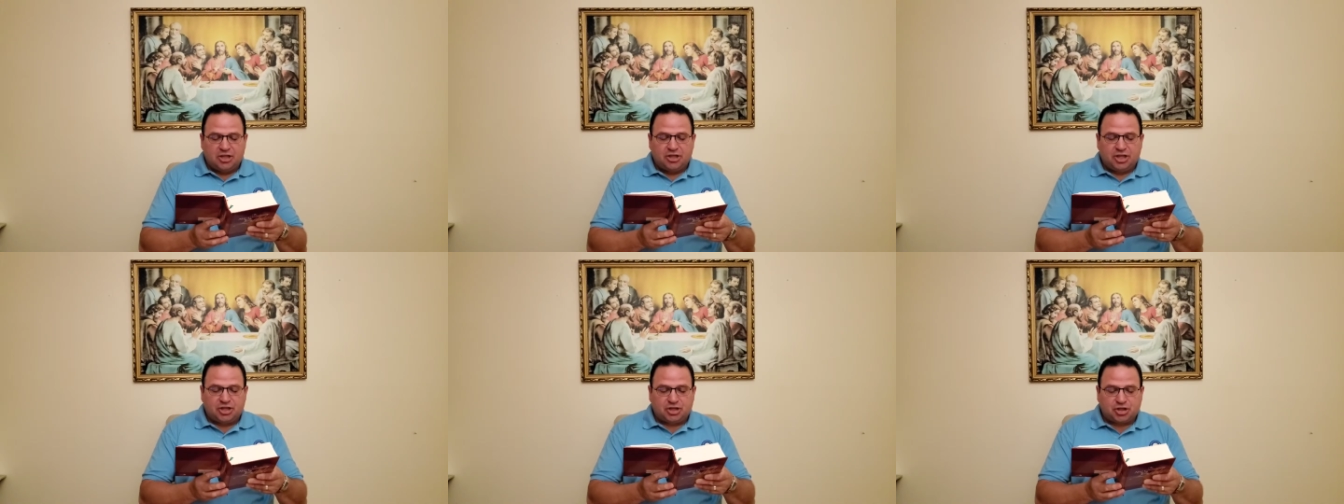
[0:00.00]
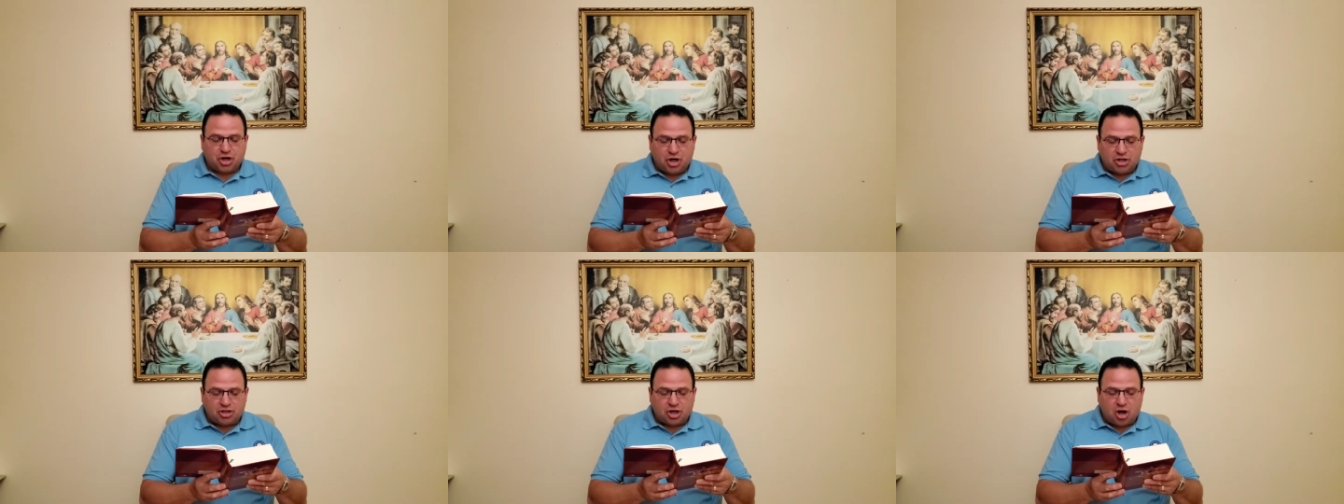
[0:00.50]
the
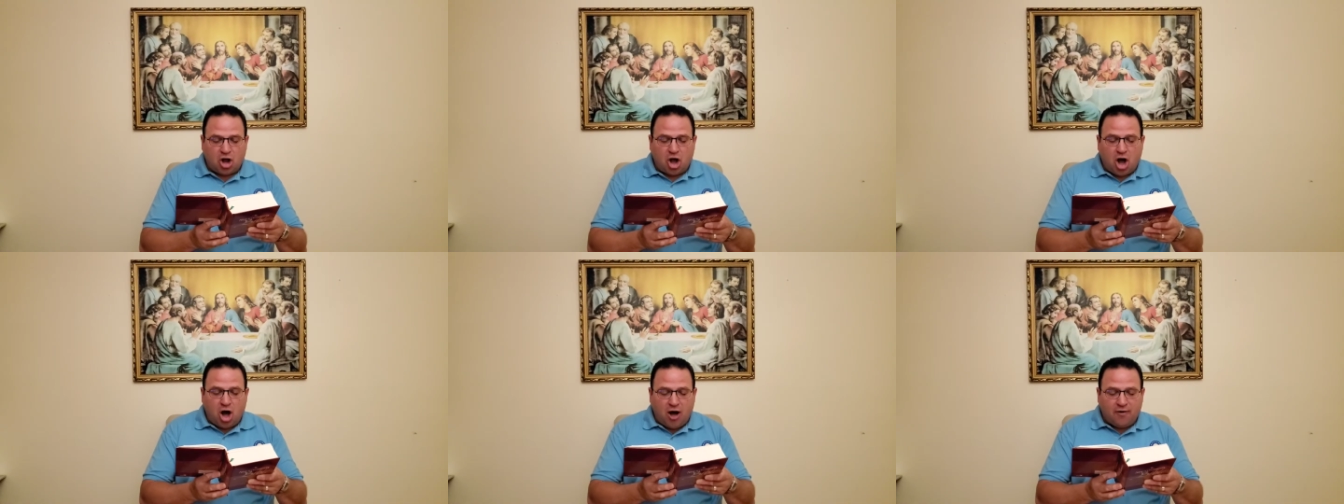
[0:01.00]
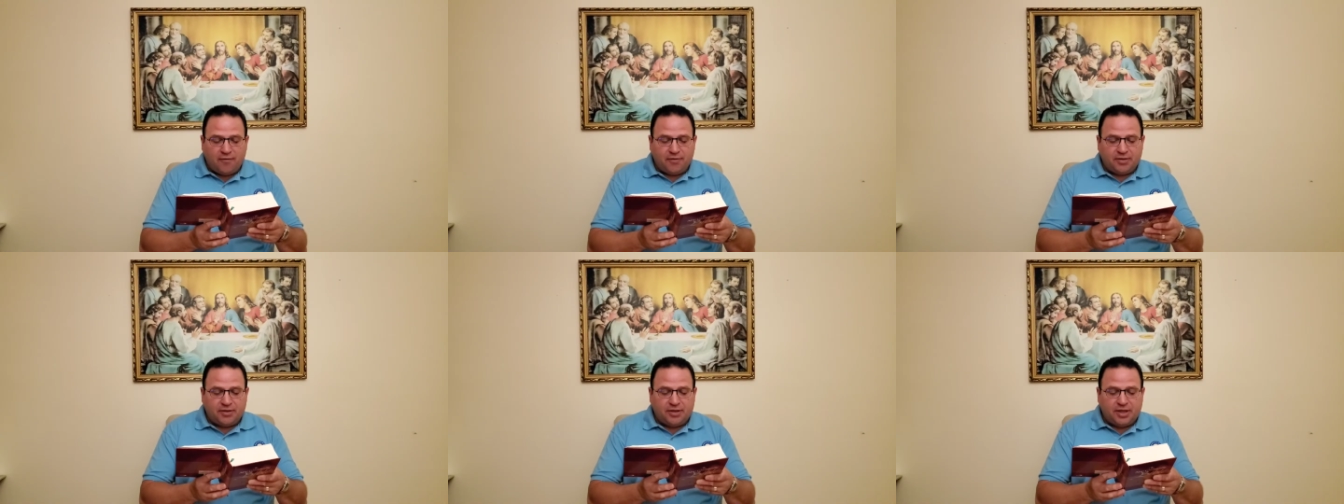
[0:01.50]
church of
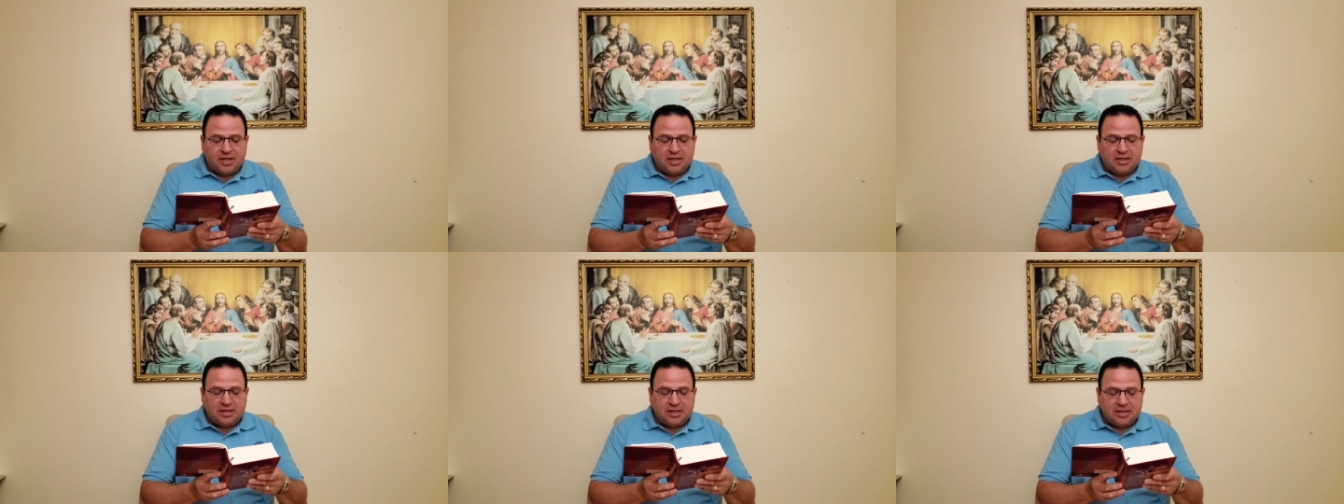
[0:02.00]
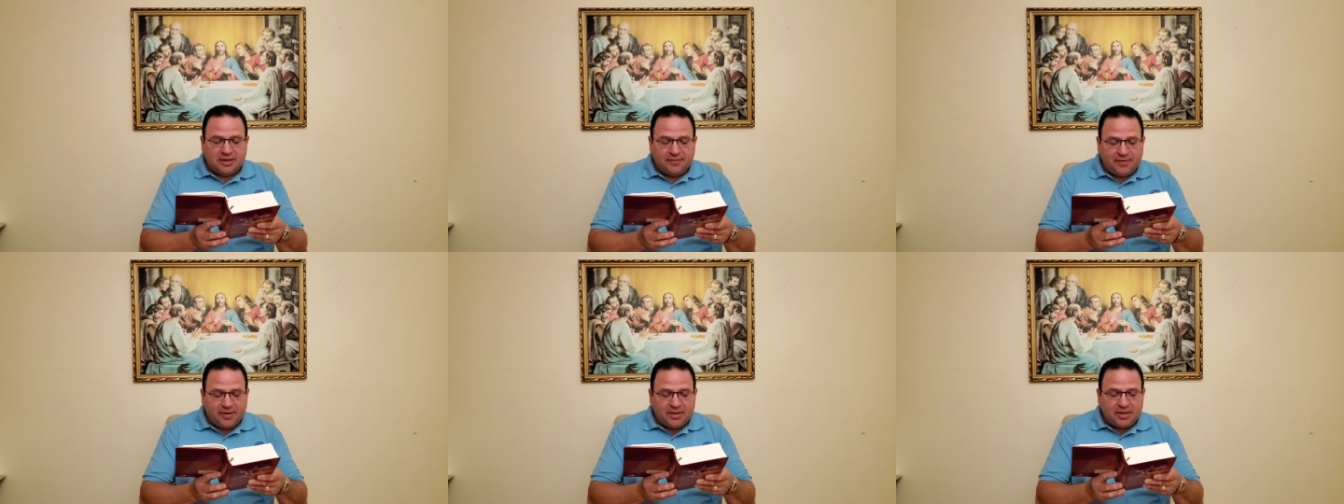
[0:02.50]
the
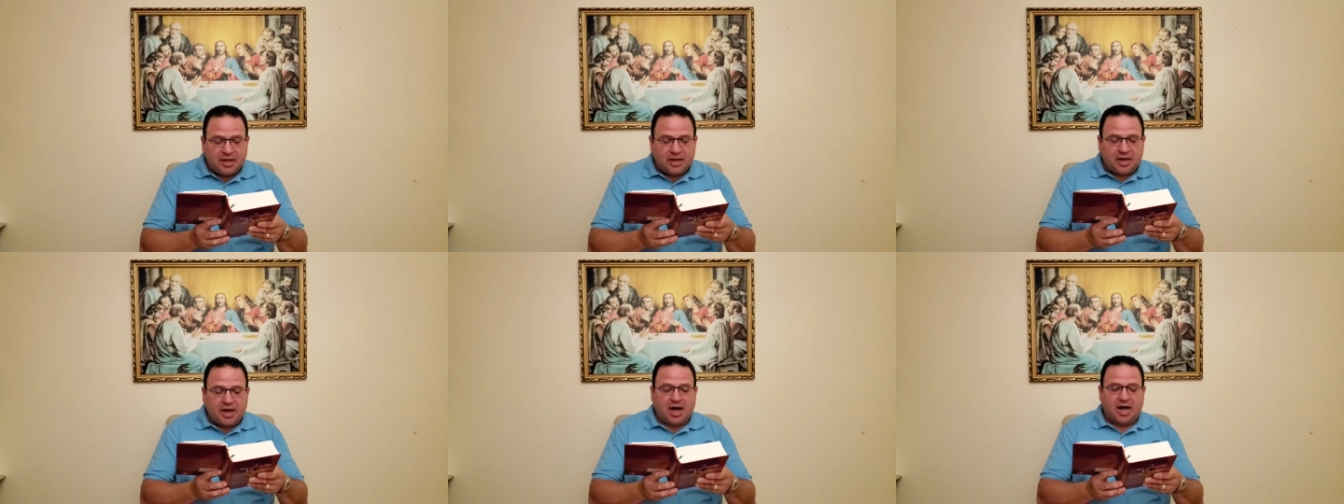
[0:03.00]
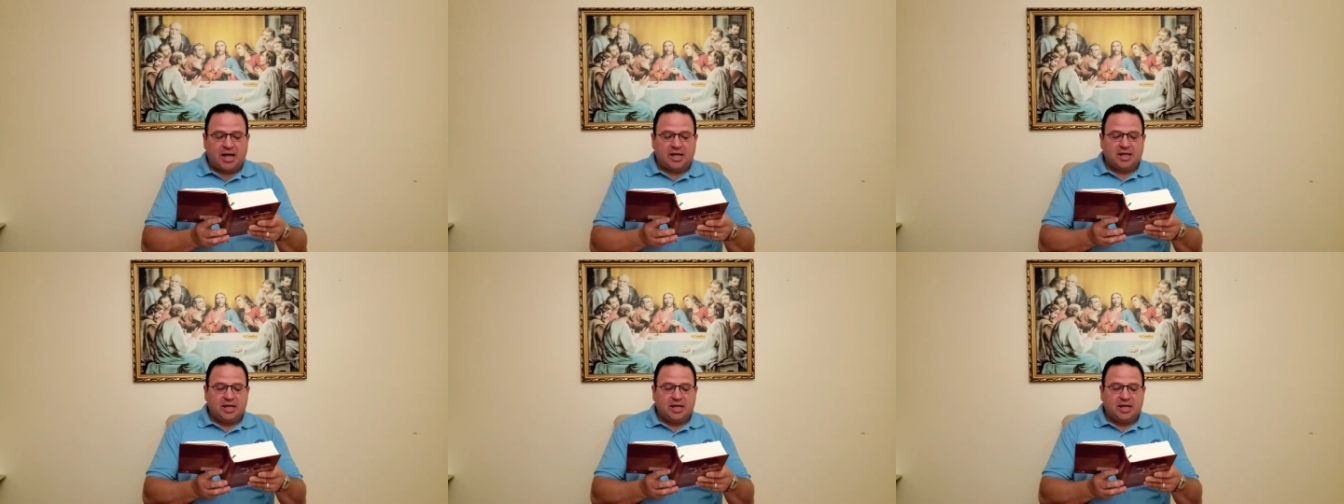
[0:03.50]
living God.